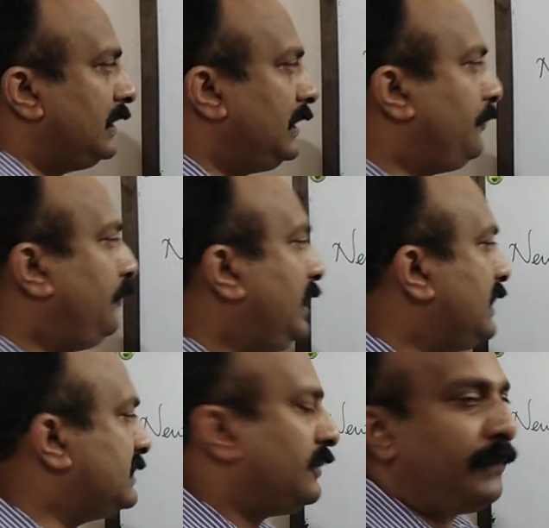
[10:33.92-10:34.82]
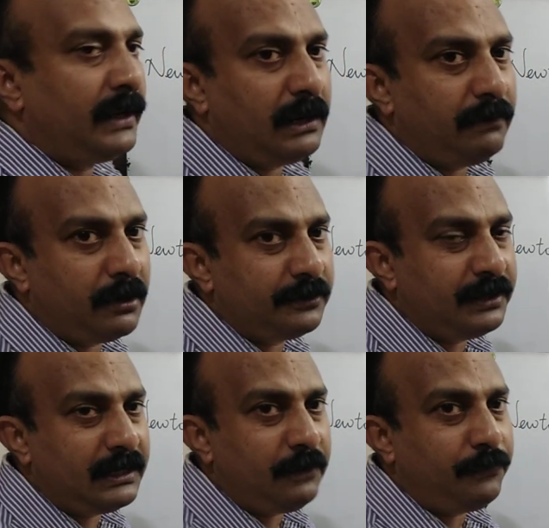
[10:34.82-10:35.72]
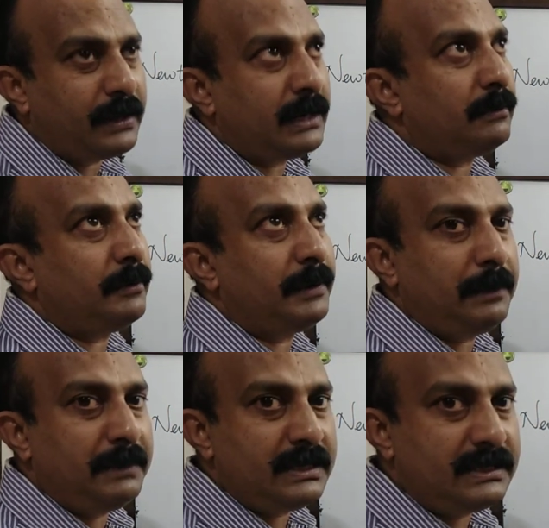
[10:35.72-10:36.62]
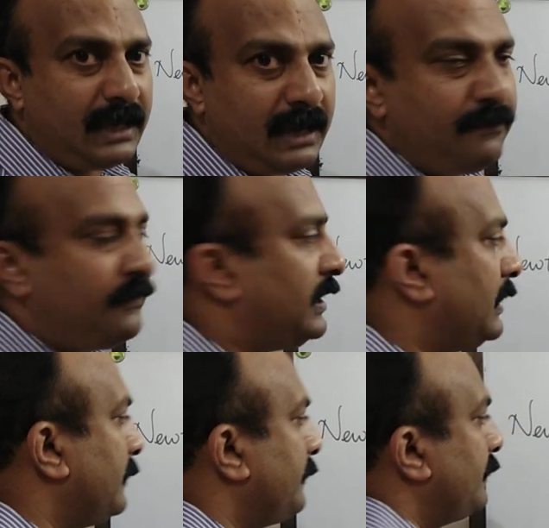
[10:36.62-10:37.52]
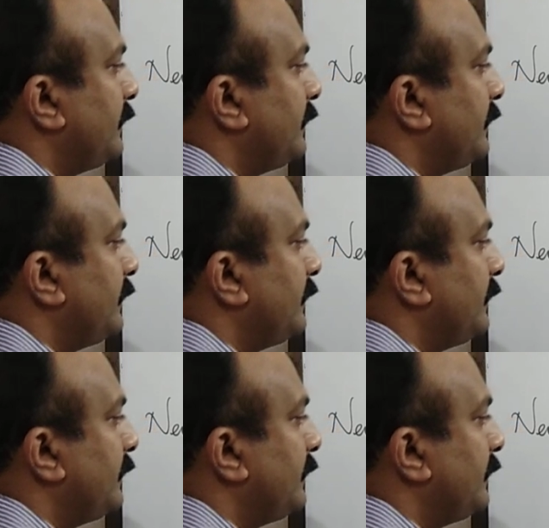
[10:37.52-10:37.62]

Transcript: If v is the final velocity, final momentum is mv.